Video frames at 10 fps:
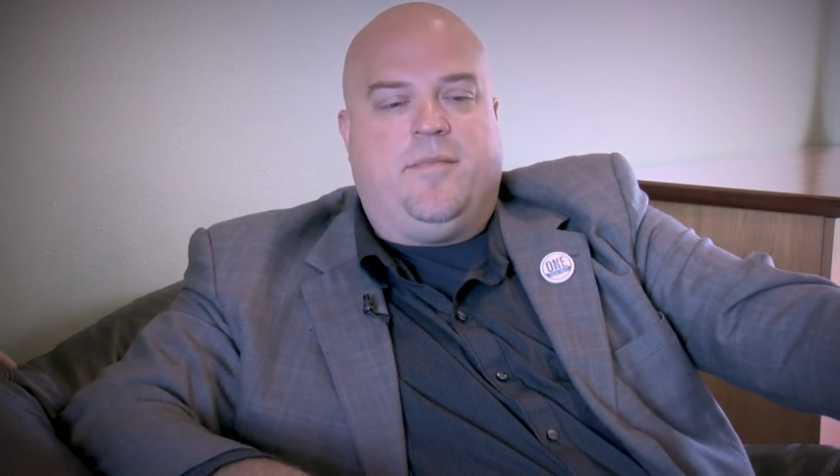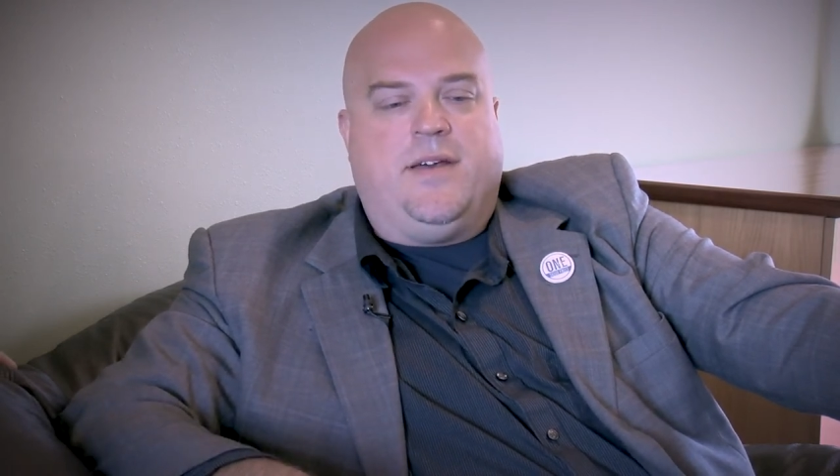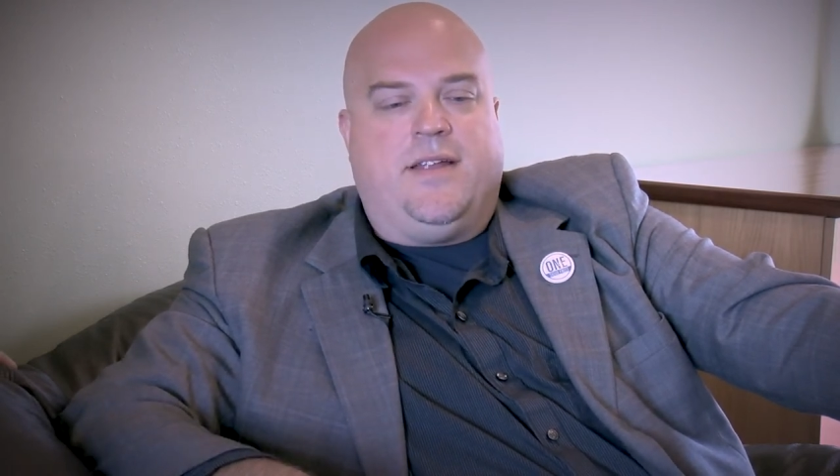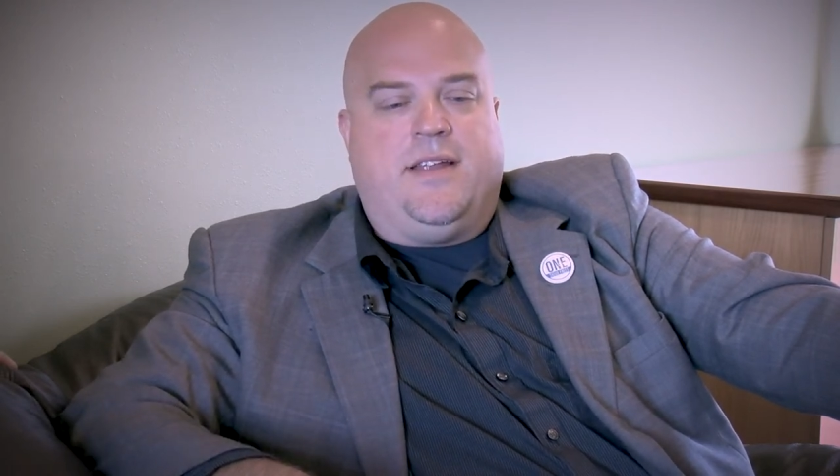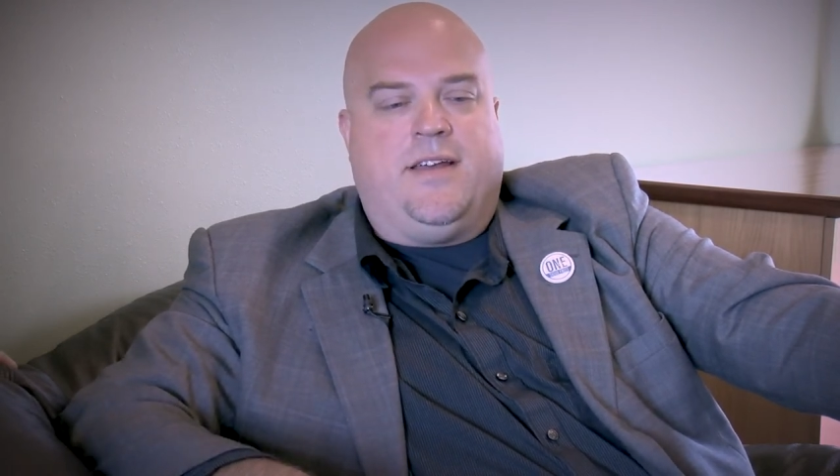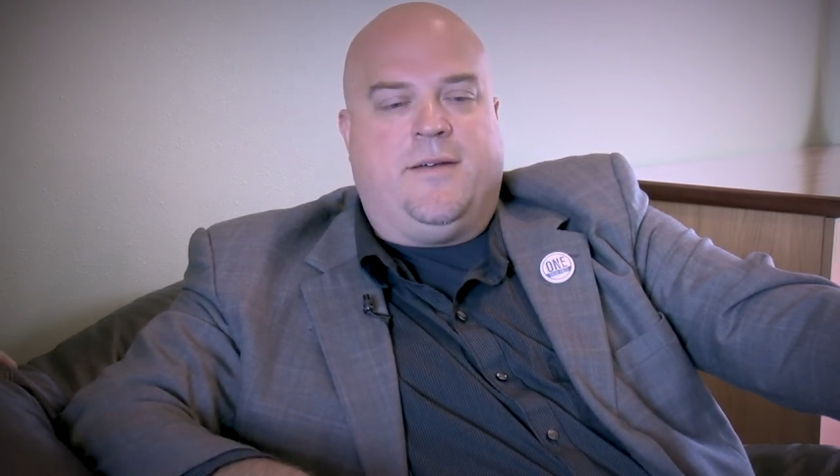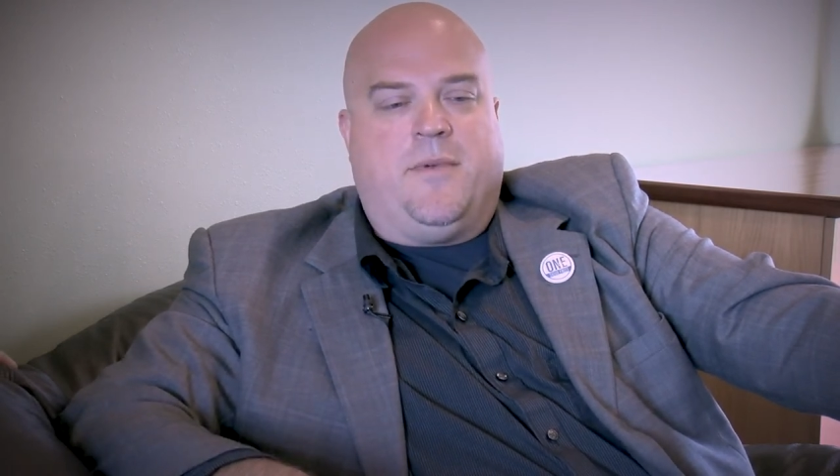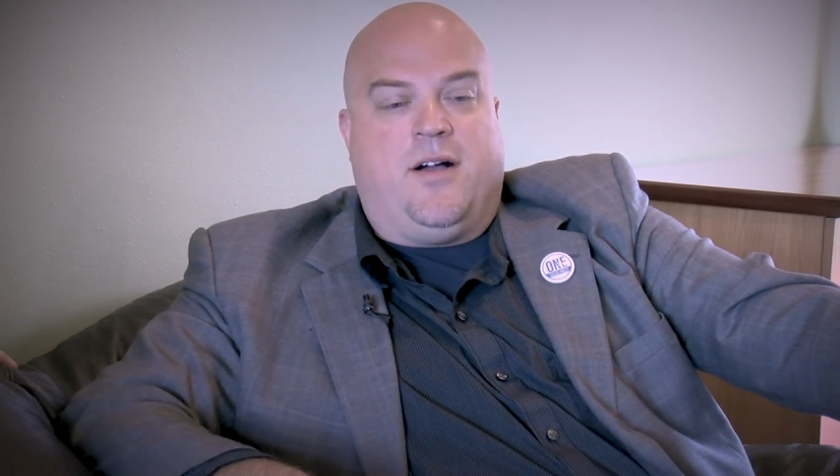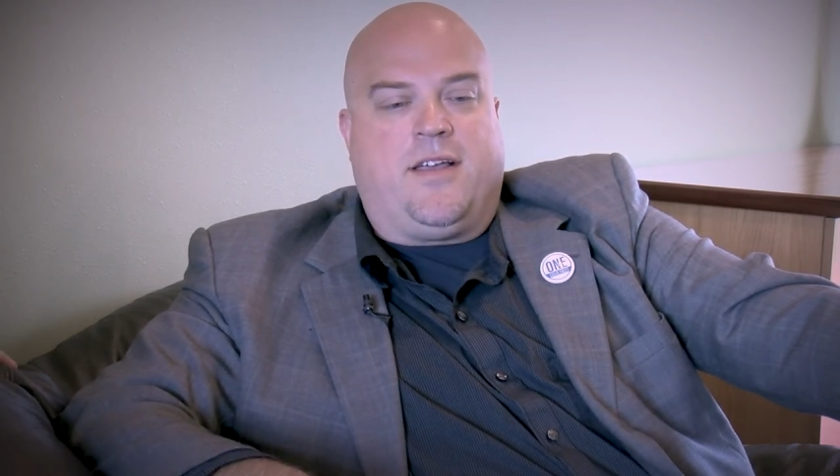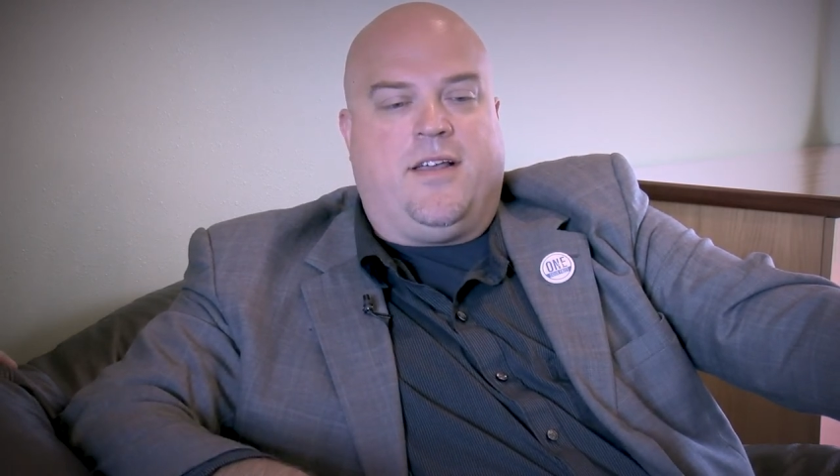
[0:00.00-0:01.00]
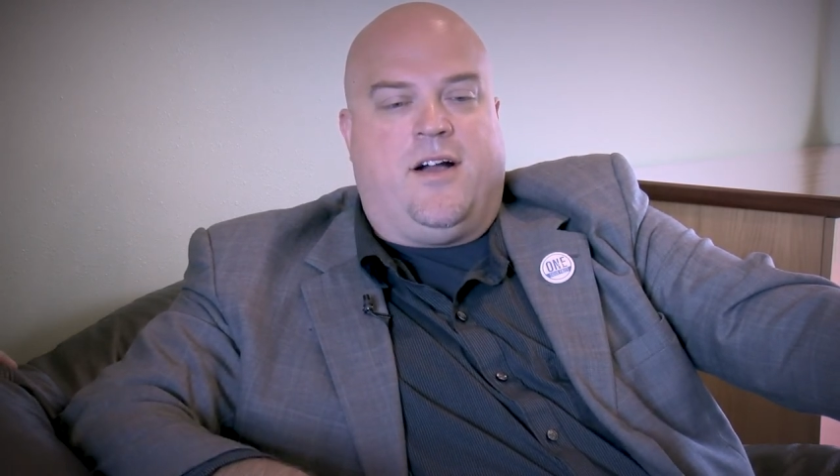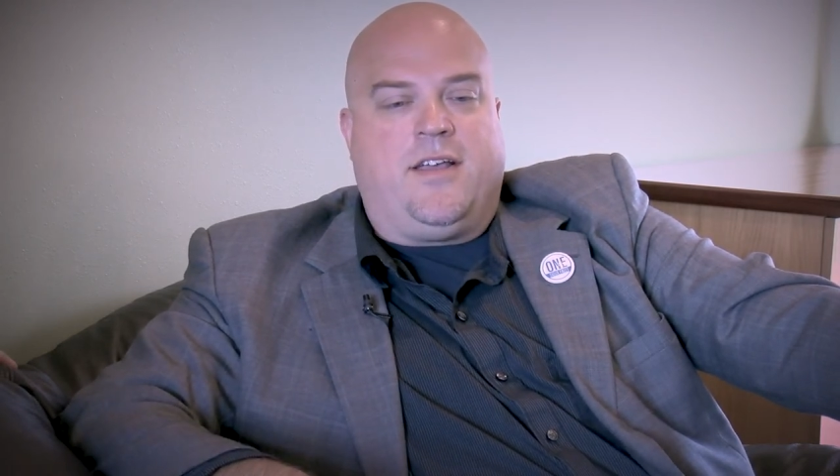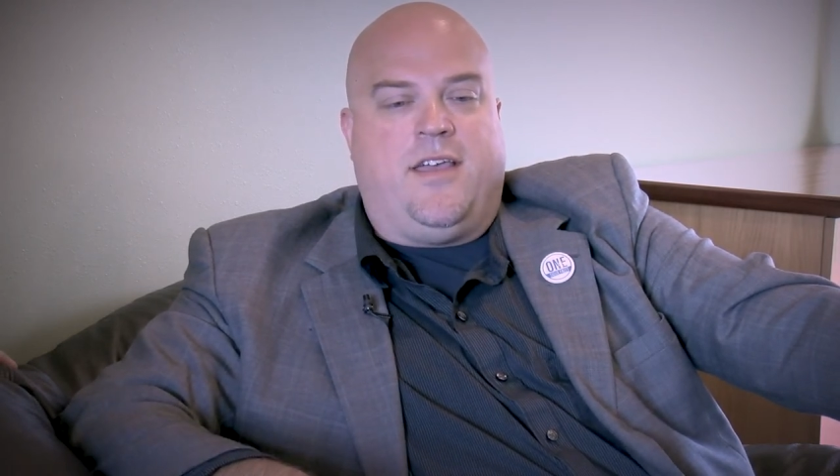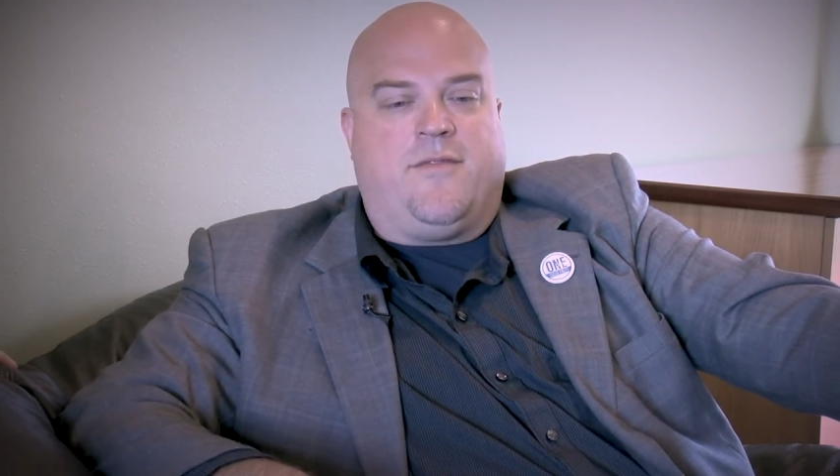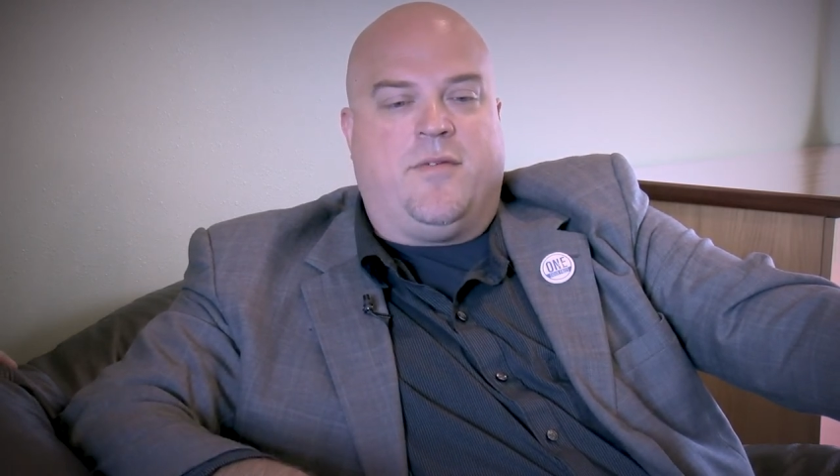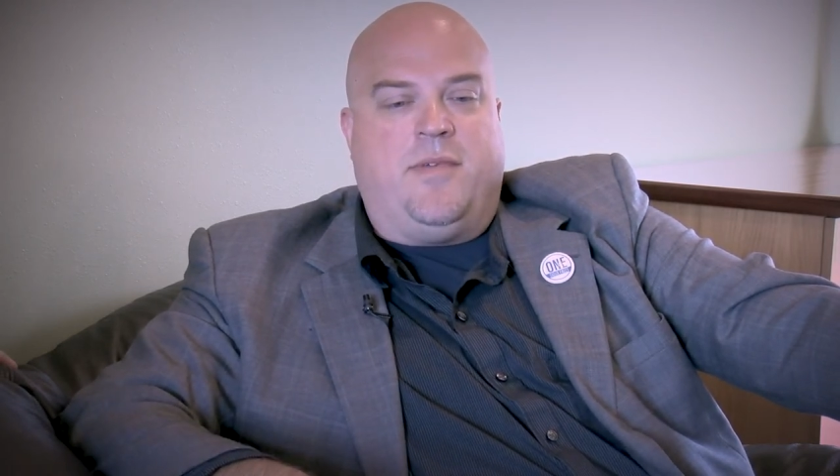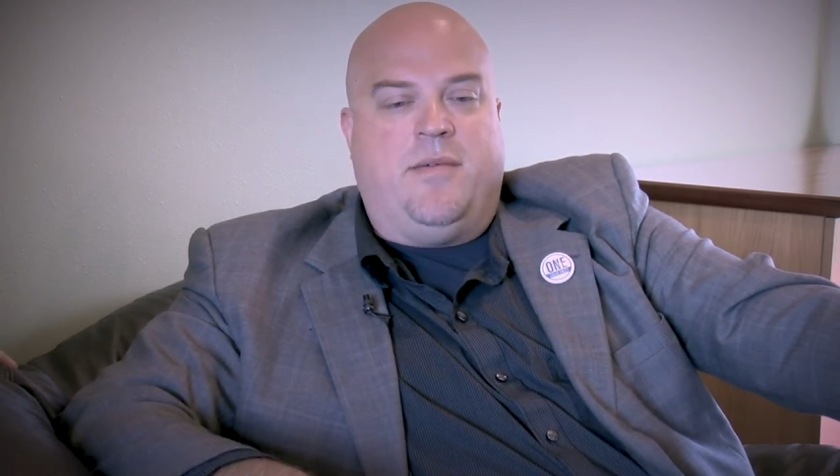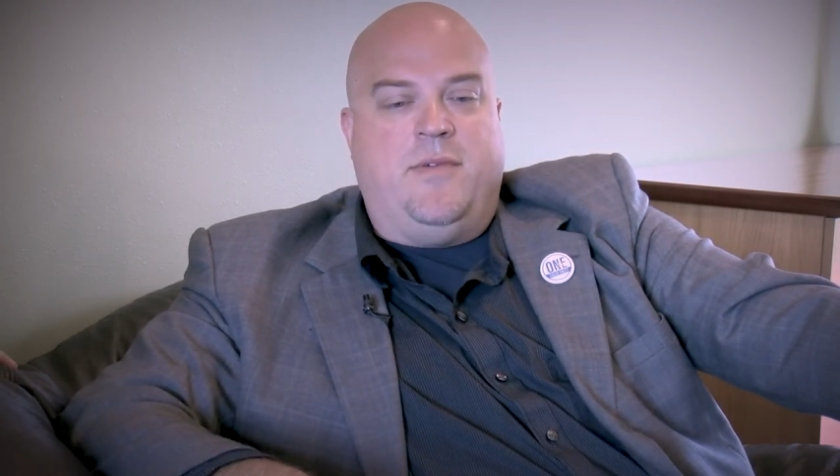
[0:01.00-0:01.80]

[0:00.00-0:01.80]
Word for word: But um, Augie offered me a